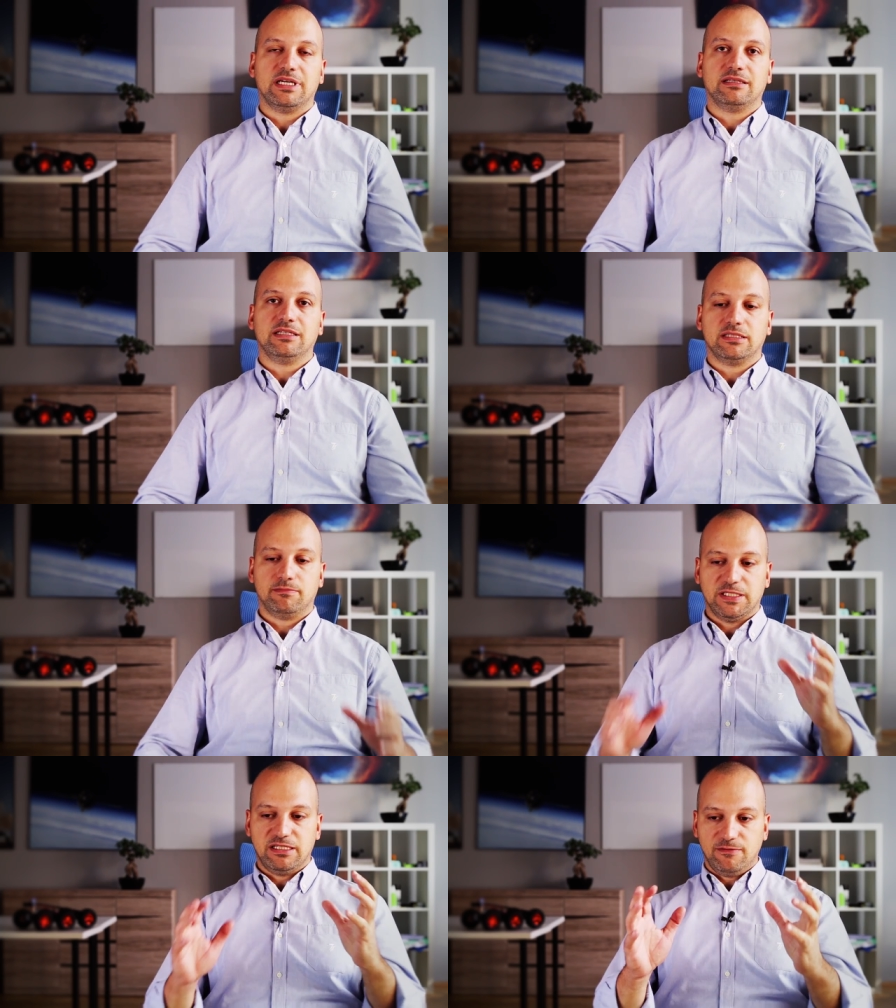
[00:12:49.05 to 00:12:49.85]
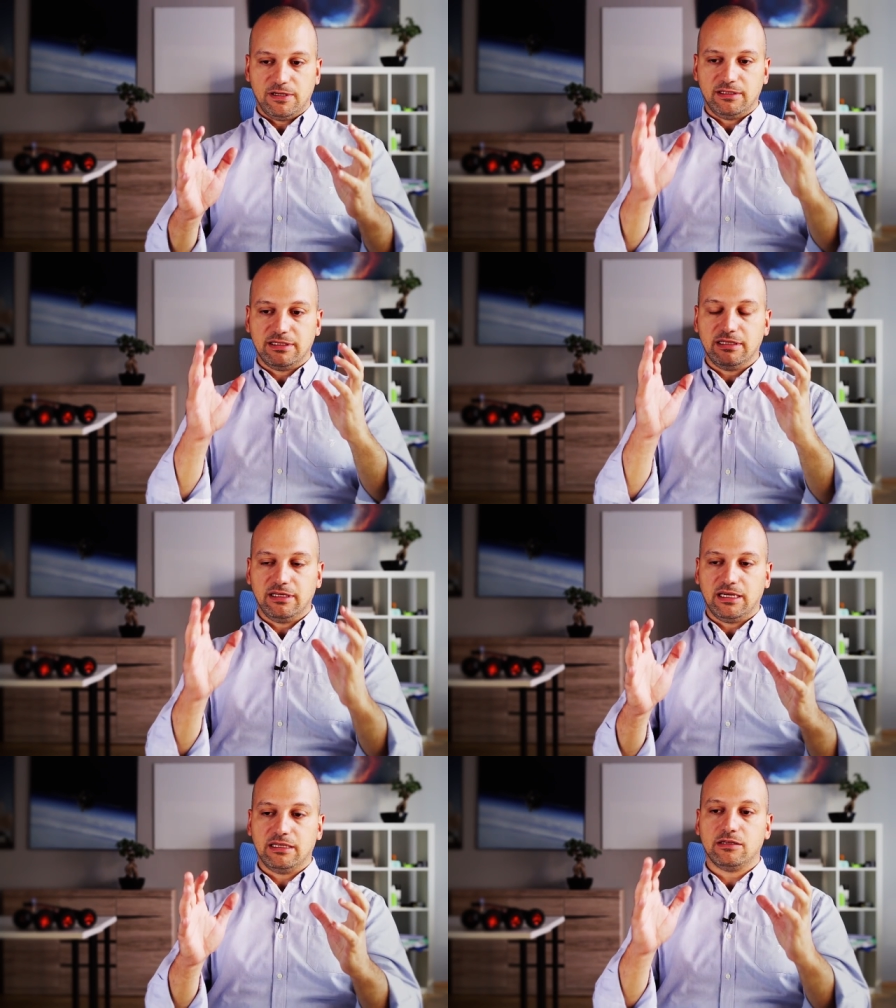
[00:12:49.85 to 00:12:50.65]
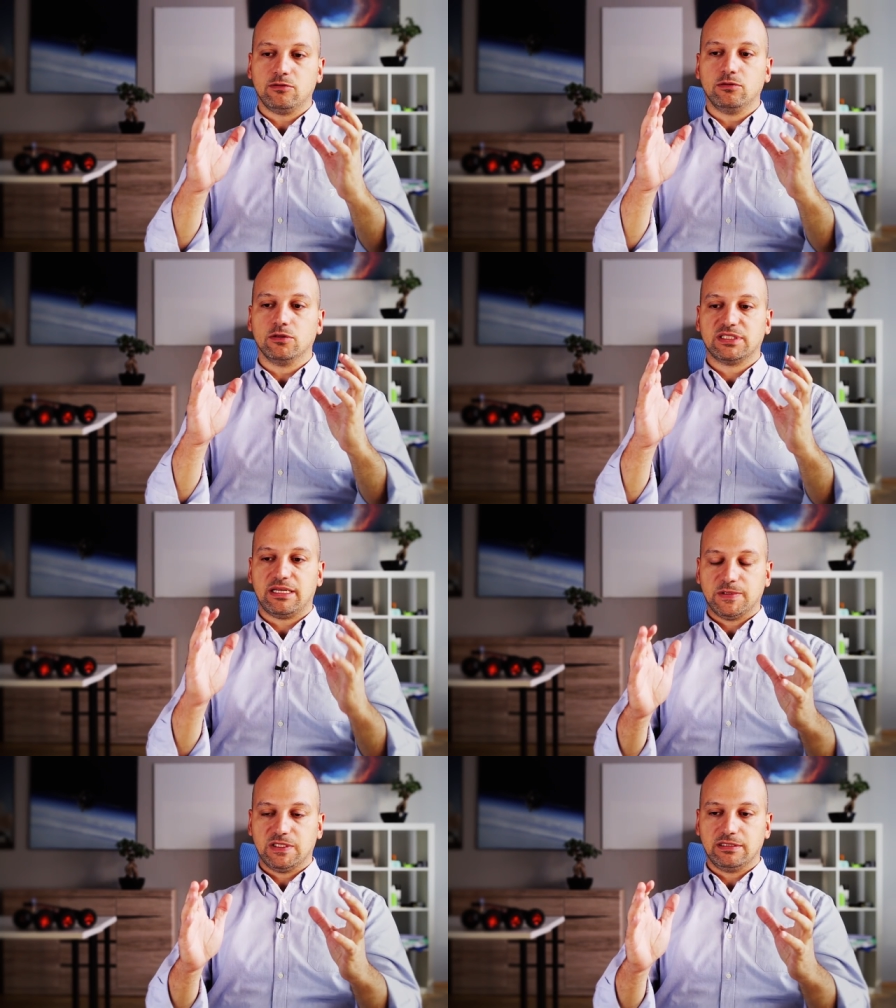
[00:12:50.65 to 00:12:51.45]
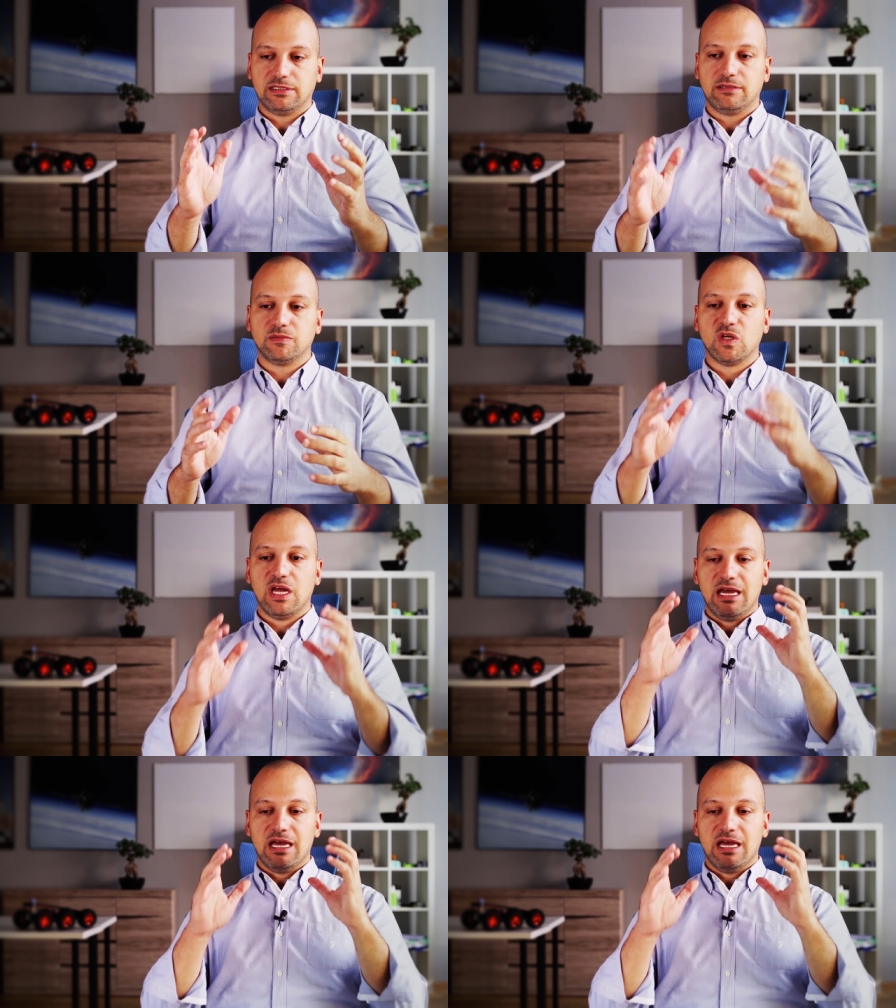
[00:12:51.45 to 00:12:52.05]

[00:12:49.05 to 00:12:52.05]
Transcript: that is specifically dedicated to those subsystems,